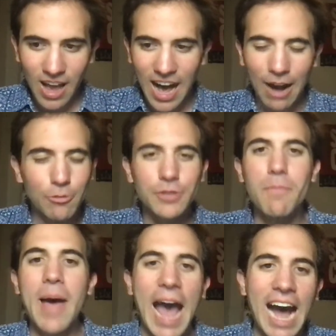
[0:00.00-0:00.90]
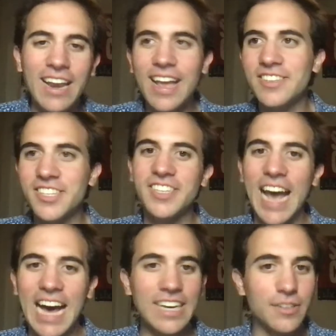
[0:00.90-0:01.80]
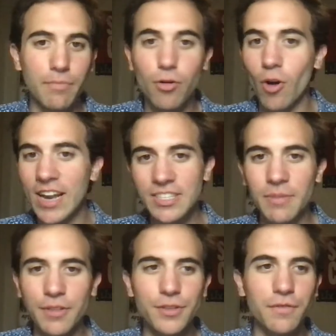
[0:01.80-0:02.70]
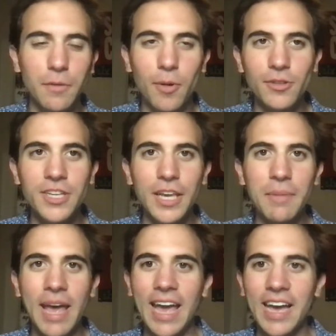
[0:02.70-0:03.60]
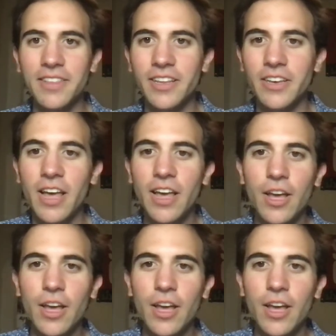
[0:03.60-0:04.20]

I was mad and sad and depressed about this football team. And then,